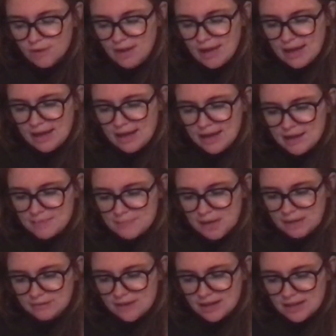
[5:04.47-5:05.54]

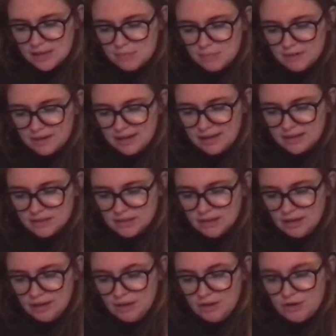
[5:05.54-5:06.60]
A Lucky Brand
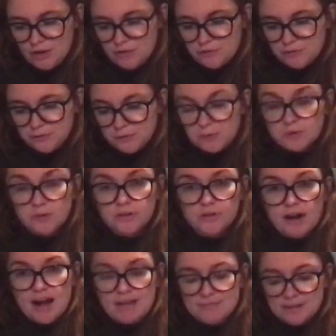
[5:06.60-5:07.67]
floral
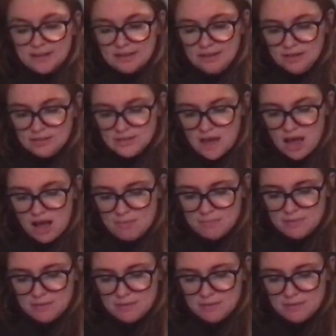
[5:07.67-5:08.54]
graphic top.